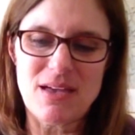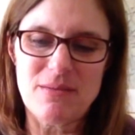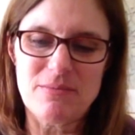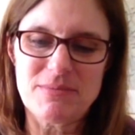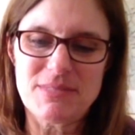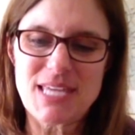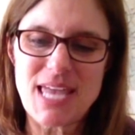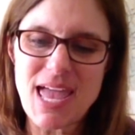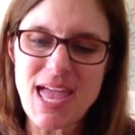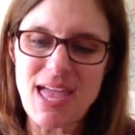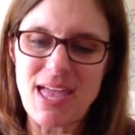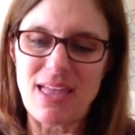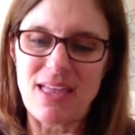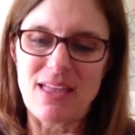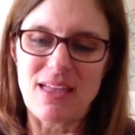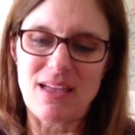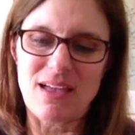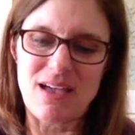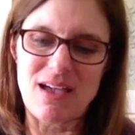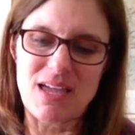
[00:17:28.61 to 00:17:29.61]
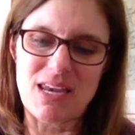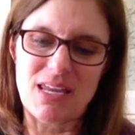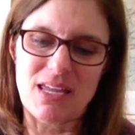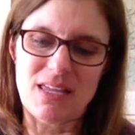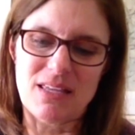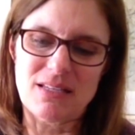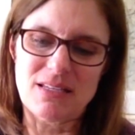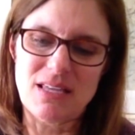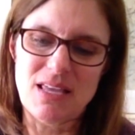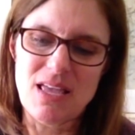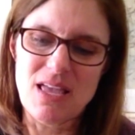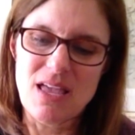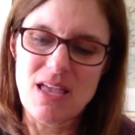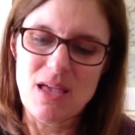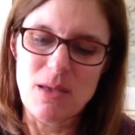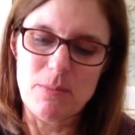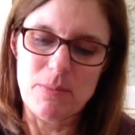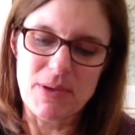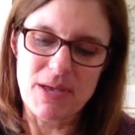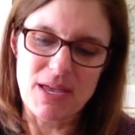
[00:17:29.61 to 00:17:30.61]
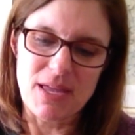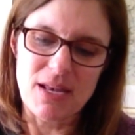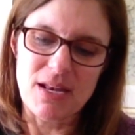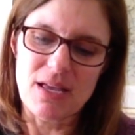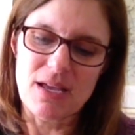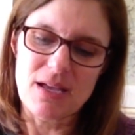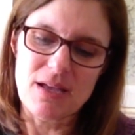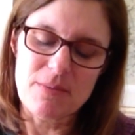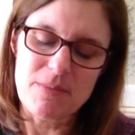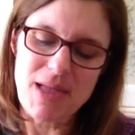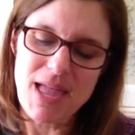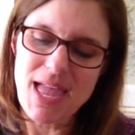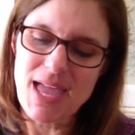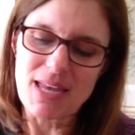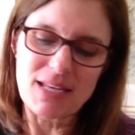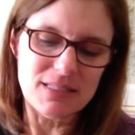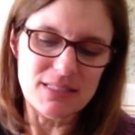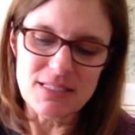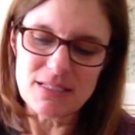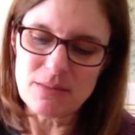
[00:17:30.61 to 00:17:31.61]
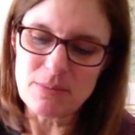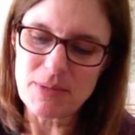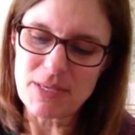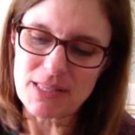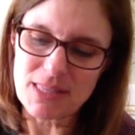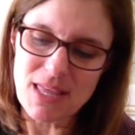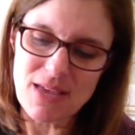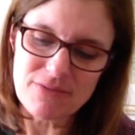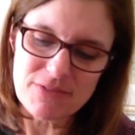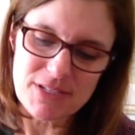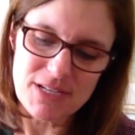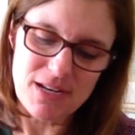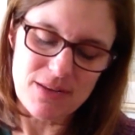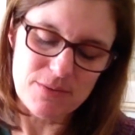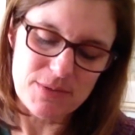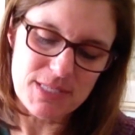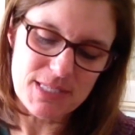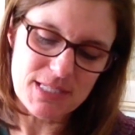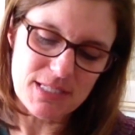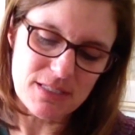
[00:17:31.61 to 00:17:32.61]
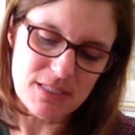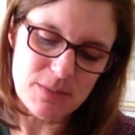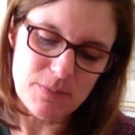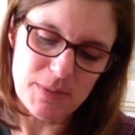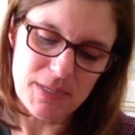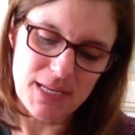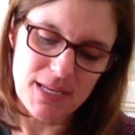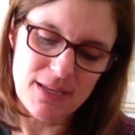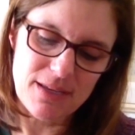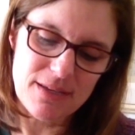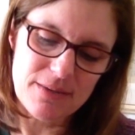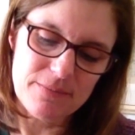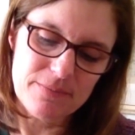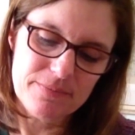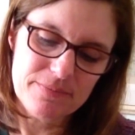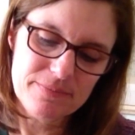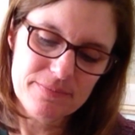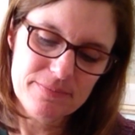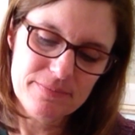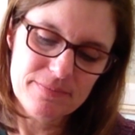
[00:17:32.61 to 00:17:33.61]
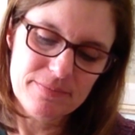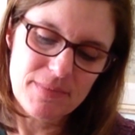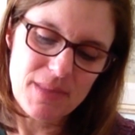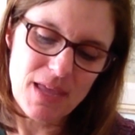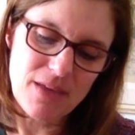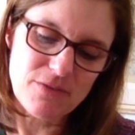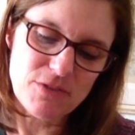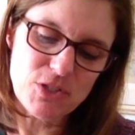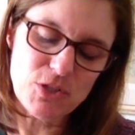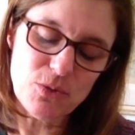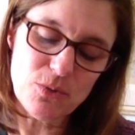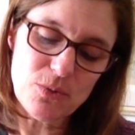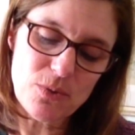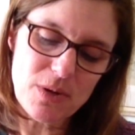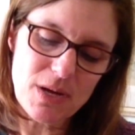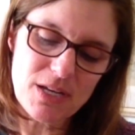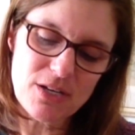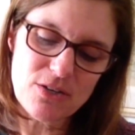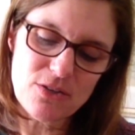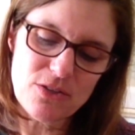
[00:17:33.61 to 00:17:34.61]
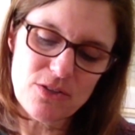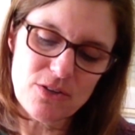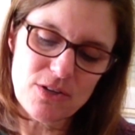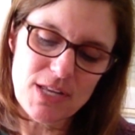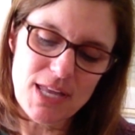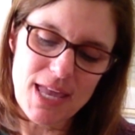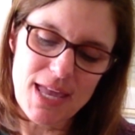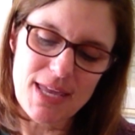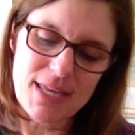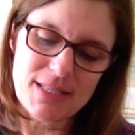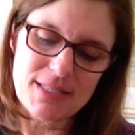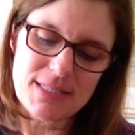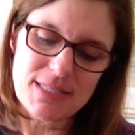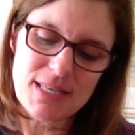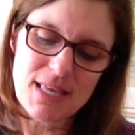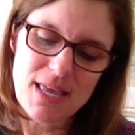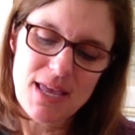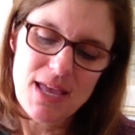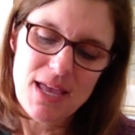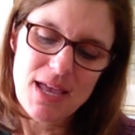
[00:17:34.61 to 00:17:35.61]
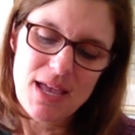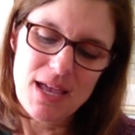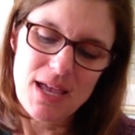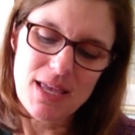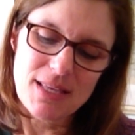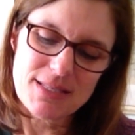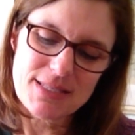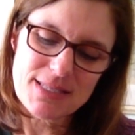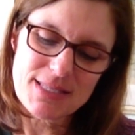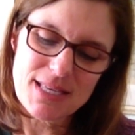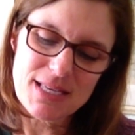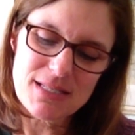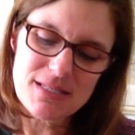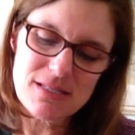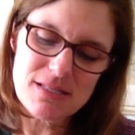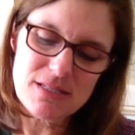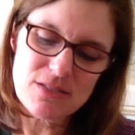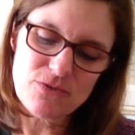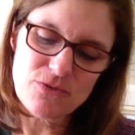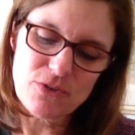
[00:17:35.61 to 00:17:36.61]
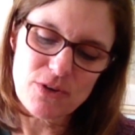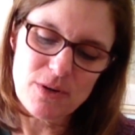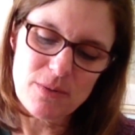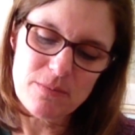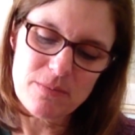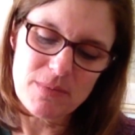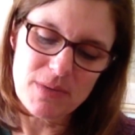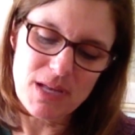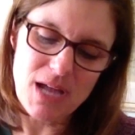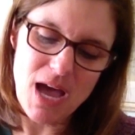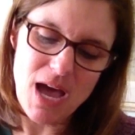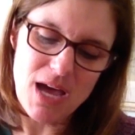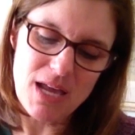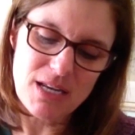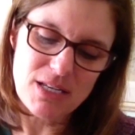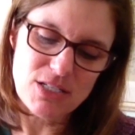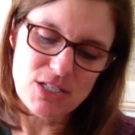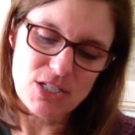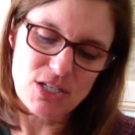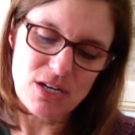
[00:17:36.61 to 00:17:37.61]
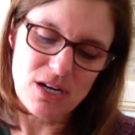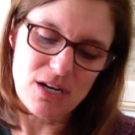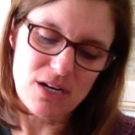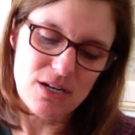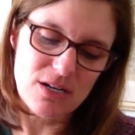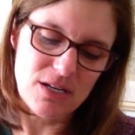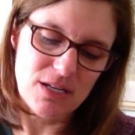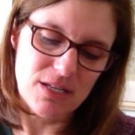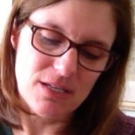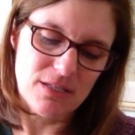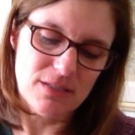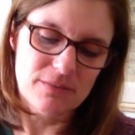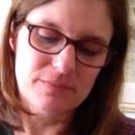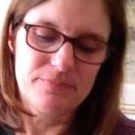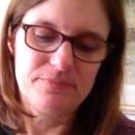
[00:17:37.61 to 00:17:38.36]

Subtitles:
tag on it, but I had a little bit left and I was still spinning it. I have 238s. It says it's from Cottage Garden,